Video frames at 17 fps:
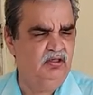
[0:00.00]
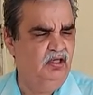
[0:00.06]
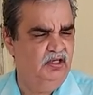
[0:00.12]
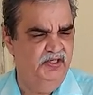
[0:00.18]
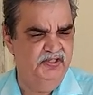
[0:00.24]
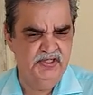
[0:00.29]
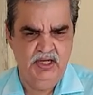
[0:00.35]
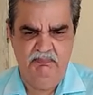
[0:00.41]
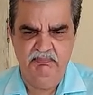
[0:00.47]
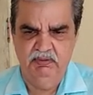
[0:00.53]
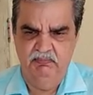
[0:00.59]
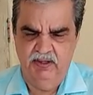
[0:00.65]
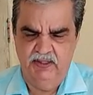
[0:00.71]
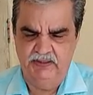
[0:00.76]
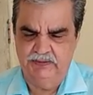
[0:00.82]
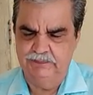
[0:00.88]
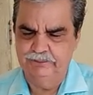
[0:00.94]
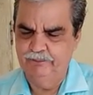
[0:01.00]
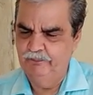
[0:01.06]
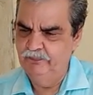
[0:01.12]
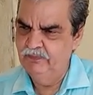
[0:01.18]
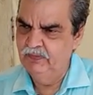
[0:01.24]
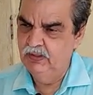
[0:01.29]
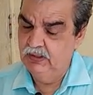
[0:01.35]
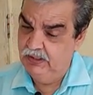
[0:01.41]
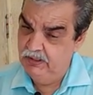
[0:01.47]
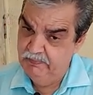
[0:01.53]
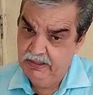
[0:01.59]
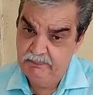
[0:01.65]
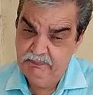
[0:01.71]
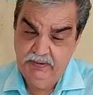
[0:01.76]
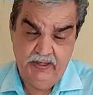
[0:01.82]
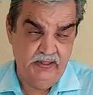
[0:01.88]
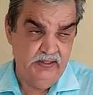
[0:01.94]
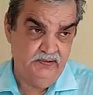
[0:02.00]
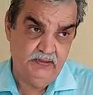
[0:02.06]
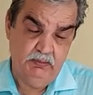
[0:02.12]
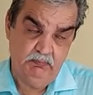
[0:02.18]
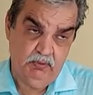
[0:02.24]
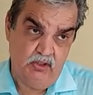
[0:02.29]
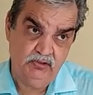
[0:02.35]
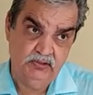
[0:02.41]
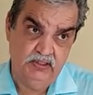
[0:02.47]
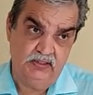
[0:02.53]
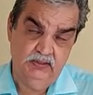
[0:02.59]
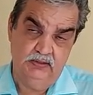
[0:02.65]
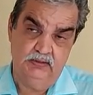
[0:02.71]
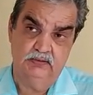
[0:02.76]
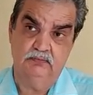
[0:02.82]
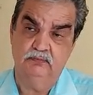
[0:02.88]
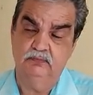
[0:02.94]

Ghanshyam Bhimani, he met me and he said, boss, there's a